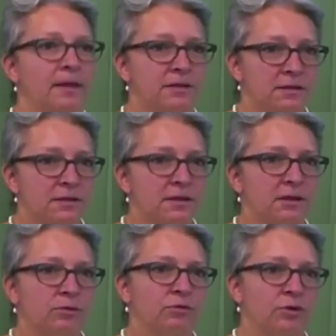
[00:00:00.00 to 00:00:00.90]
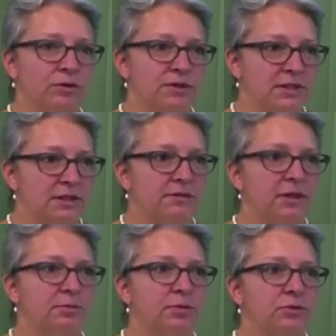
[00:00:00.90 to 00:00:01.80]
and since then we've got the
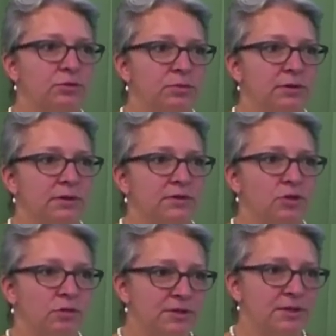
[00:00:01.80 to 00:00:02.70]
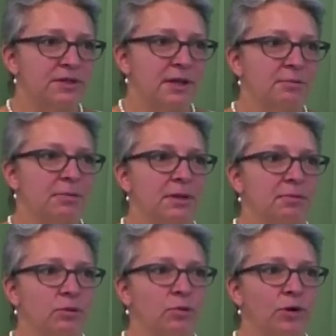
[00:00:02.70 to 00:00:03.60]
self-help group, and it's always the same
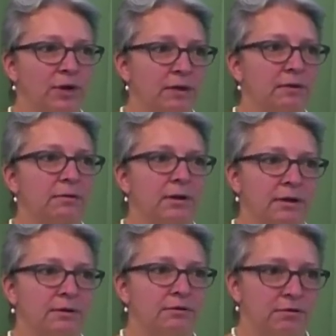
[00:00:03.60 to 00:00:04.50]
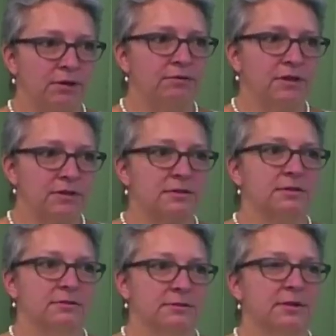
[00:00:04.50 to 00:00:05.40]
people working, like 3 of
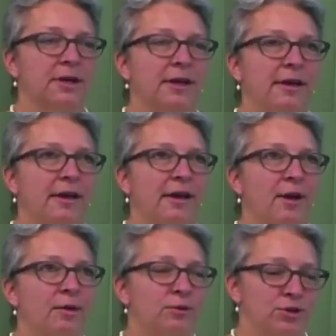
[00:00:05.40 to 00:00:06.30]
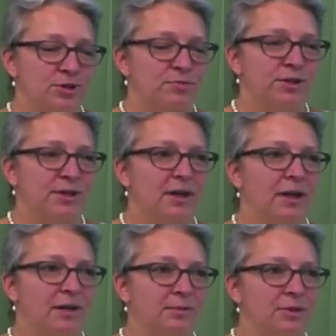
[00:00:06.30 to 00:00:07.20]
us, which is pretty
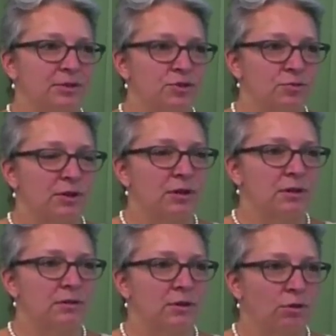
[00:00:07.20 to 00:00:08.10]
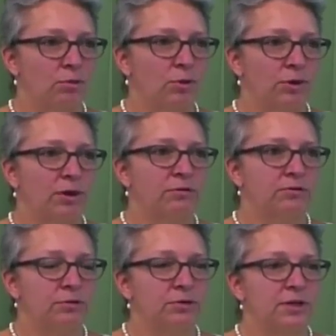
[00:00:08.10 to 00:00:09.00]
hard because we are all working
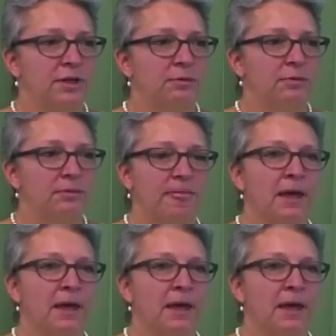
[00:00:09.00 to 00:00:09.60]
full-time.